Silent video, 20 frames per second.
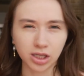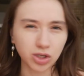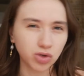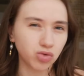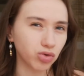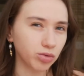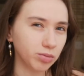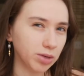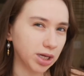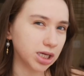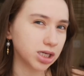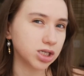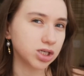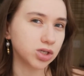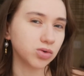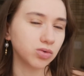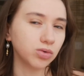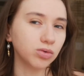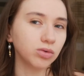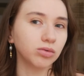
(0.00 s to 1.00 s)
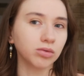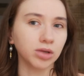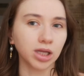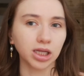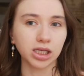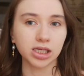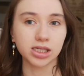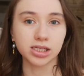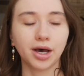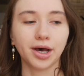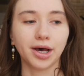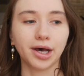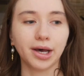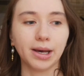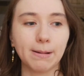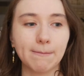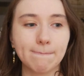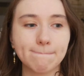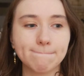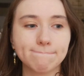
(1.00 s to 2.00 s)
drew me into Lily's
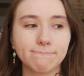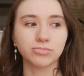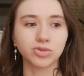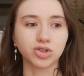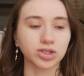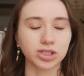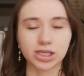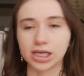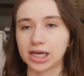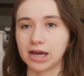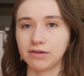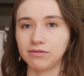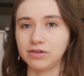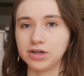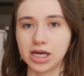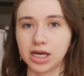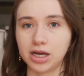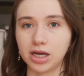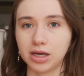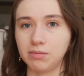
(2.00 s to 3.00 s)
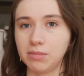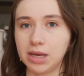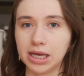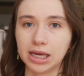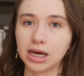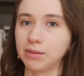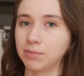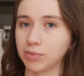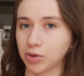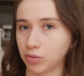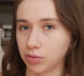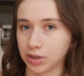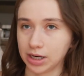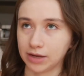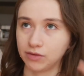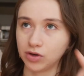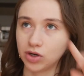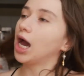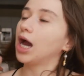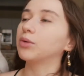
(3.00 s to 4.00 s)
um, just like everyday makeup or
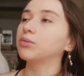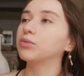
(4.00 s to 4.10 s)
whatever.